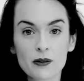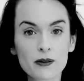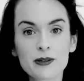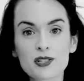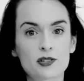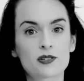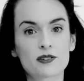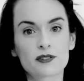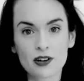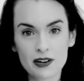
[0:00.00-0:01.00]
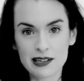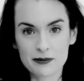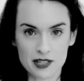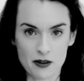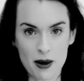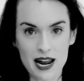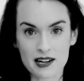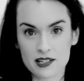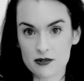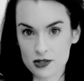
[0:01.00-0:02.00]
which totally wasn't me,
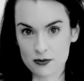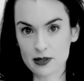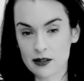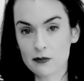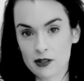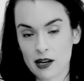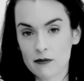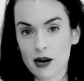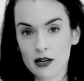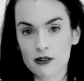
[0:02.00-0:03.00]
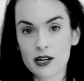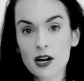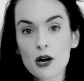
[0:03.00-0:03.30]
as I was really more like Margaret,